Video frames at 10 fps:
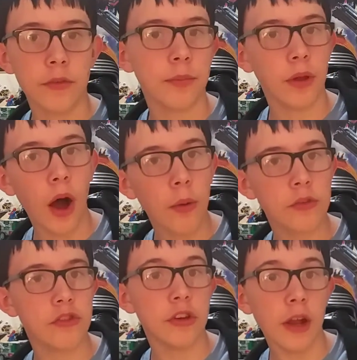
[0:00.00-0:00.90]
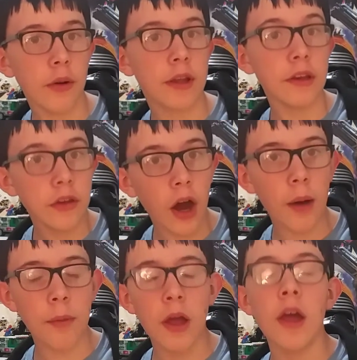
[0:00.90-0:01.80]
The plot was generic and
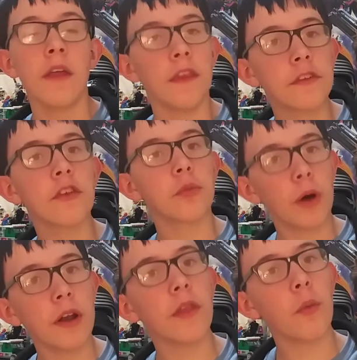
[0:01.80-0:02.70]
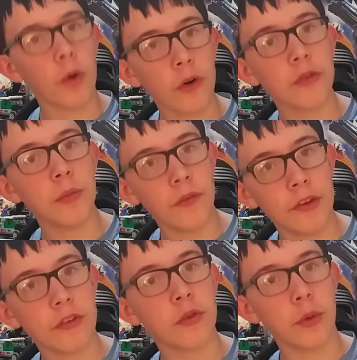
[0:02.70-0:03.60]
dumb. This is one of the worst
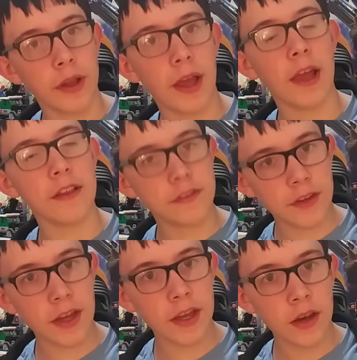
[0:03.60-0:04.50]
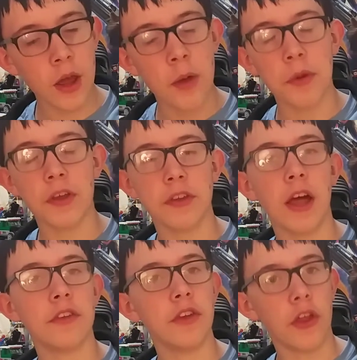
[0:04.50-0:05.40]
movies of 2018 because
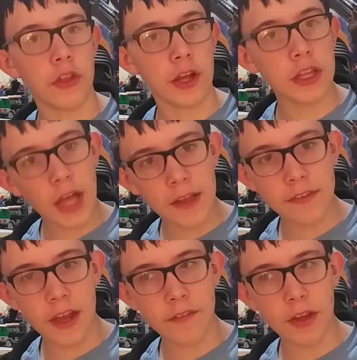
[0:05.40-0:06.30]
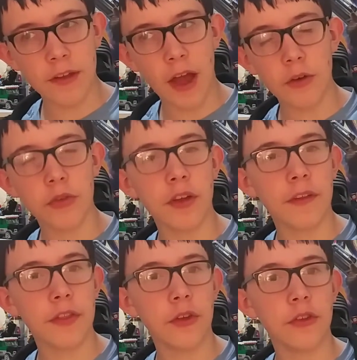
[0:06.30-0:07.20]
it has nothing I liked out of it. I don't
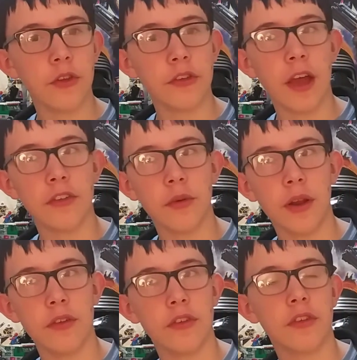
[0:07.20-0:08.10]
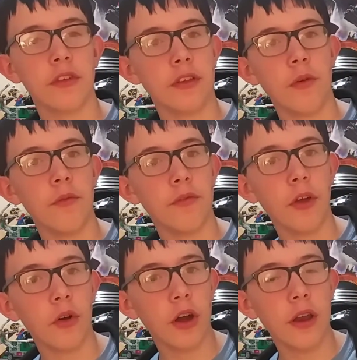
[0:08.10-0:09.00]
sound that enthusiastic right now just because I don't
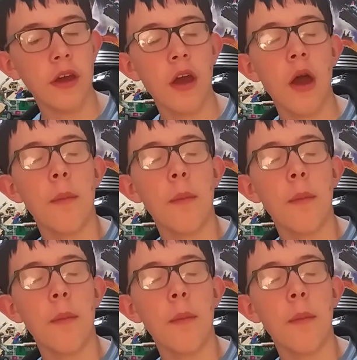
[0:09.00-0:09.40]
feel good.